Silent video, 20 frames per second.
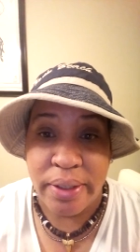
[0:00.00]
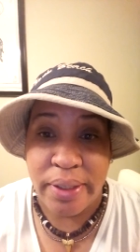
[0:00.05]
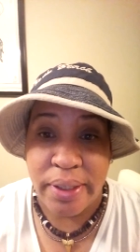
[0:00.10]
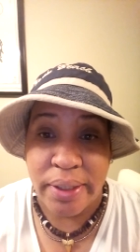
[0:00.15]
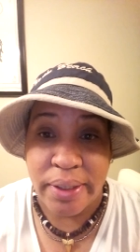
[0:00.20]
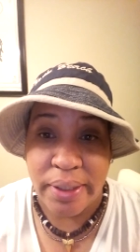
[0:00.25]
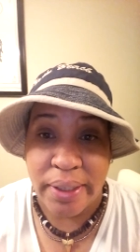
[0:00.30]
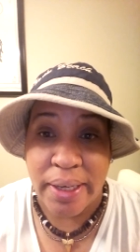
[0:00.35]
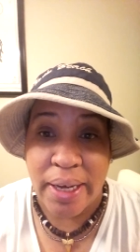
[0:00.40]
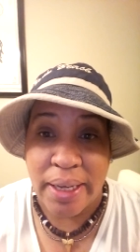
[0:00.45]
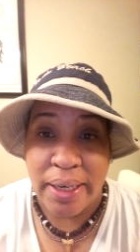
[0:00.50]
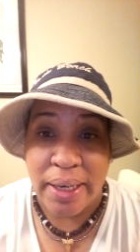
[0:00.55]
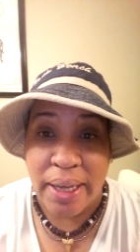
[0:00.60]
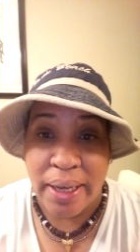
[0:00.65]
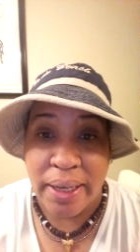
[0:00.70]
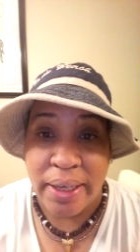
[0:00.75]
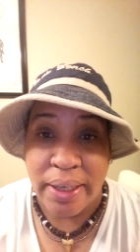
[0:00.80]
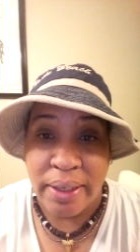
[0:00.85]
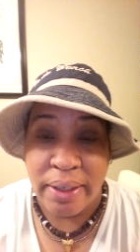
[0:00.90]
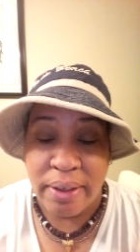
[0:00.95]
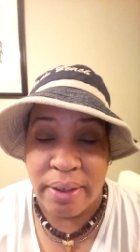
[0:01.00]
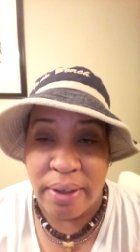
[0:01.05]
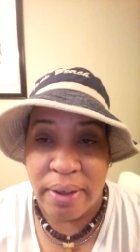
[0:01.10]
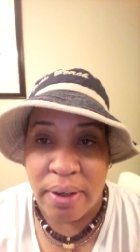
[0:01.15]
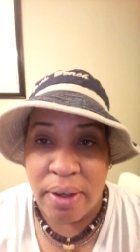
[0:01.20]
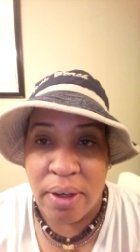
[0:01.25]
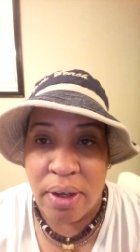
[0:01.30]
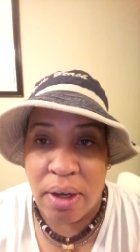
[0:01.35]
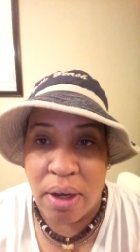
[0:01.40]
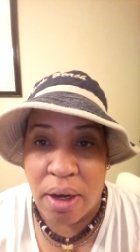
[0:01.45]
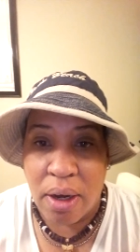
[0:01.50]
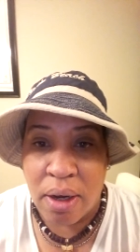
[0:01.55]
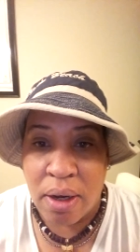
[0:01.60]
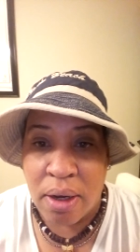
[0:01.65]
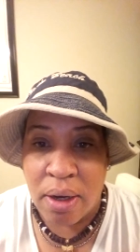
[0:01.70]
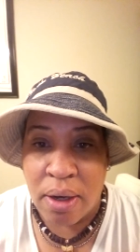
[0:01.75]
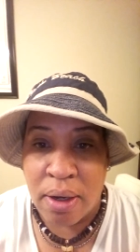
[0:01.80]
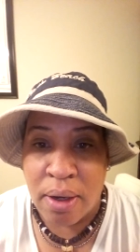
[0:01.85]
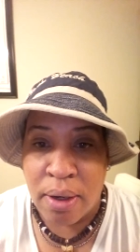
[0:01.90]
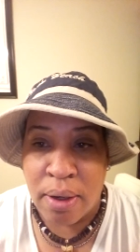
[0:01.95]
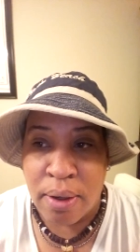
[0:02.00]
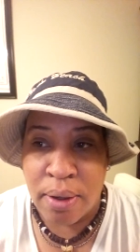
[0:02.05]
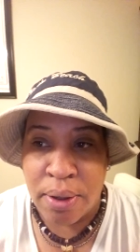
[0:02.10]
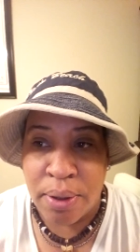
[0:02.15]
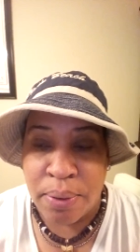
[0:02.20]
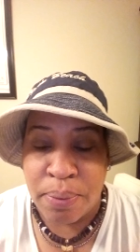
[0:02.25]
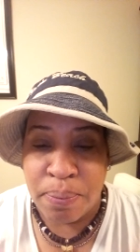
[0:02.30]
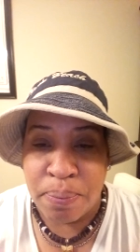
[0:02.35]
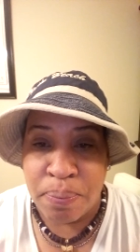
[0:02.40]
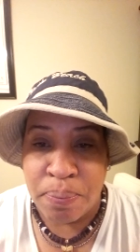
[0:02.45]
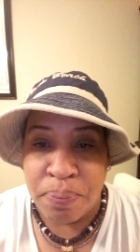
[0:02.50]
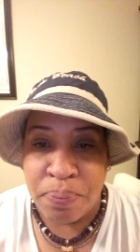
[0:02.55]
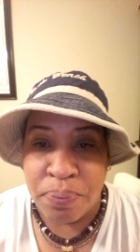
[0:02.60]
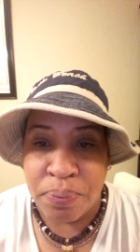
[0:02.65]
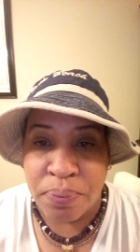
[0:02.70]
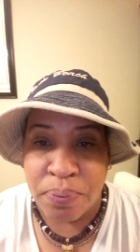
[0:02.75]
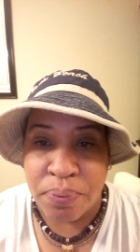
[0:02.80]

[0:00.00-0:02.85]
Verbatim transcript: Didn't think I'd like it. Um,